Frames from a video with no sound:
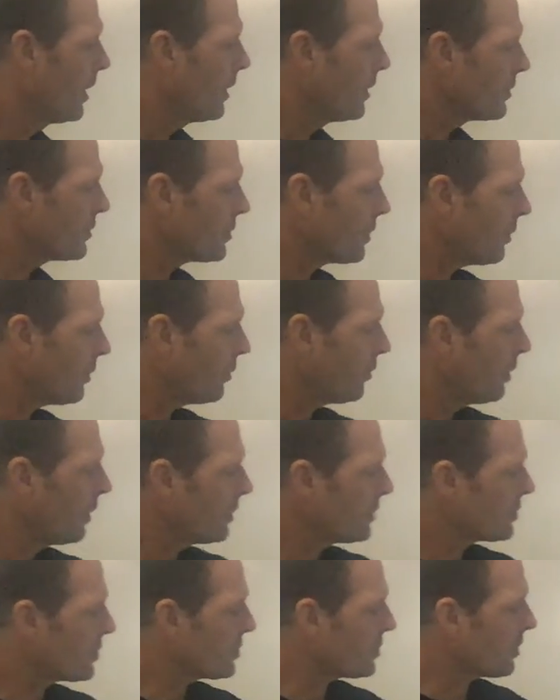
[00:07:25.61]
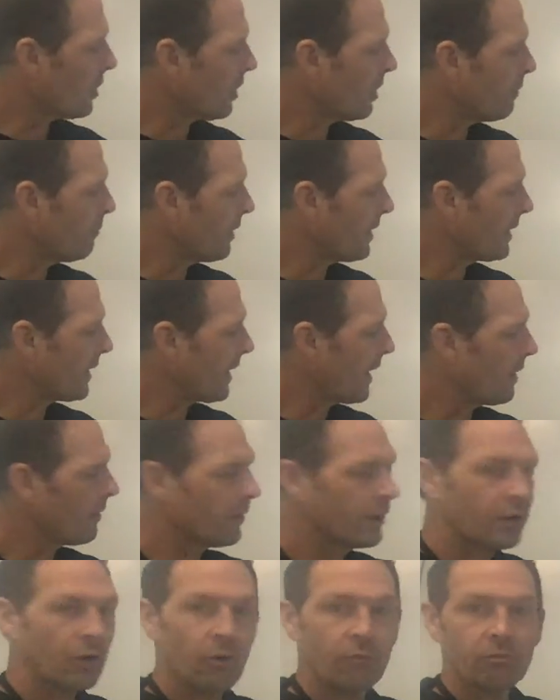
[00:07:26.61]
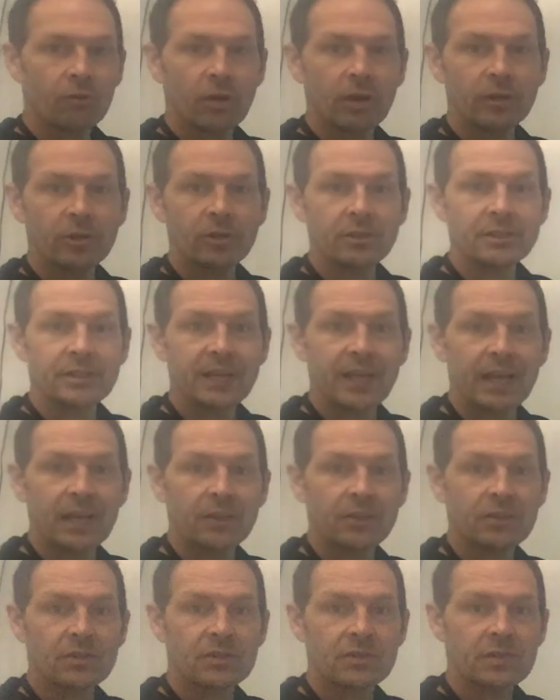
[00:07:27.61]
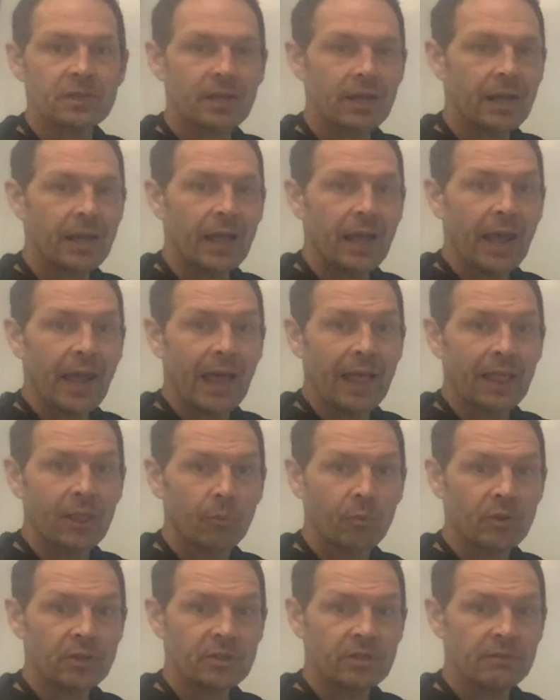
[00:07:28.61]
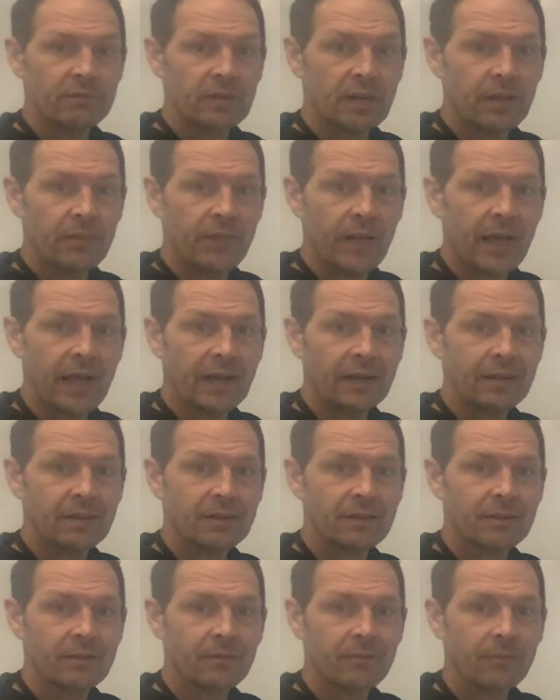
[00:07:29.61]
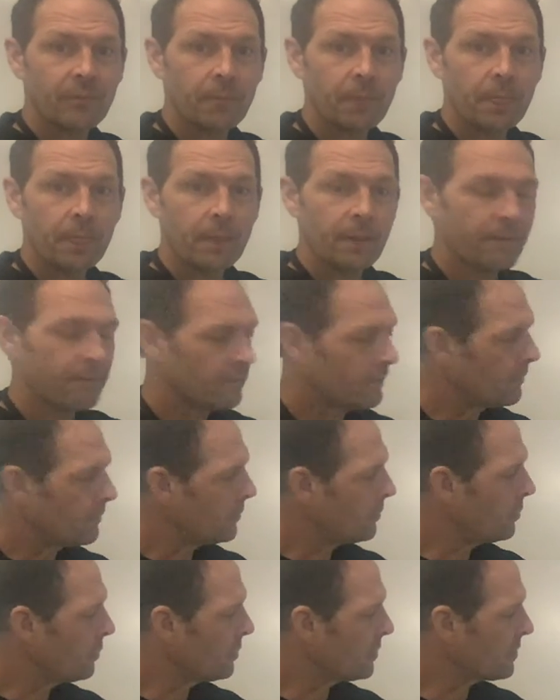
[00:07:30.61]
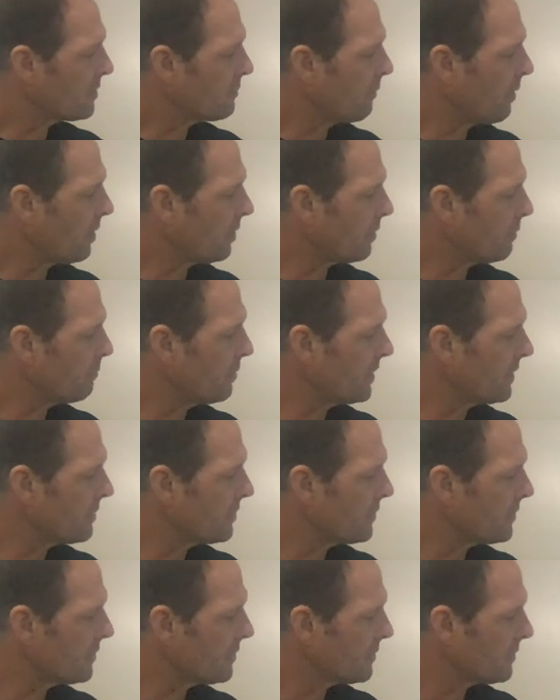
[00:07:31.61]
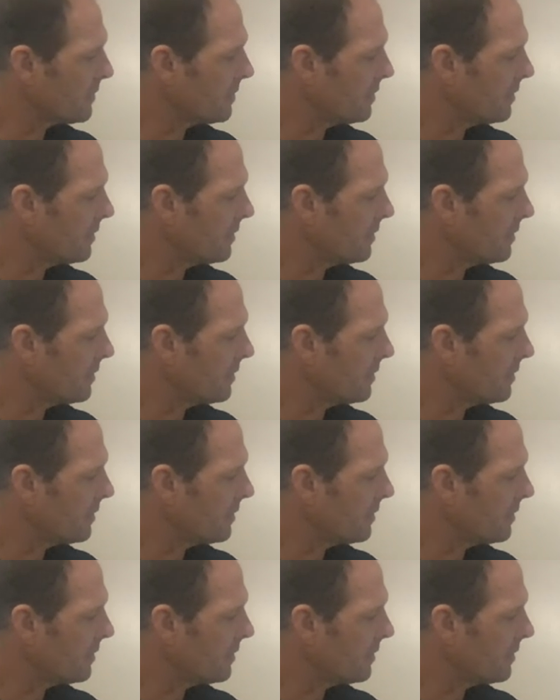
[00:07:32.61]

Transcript: So start by counting over on your tenths, and then once you've done that, do the smaller pieces,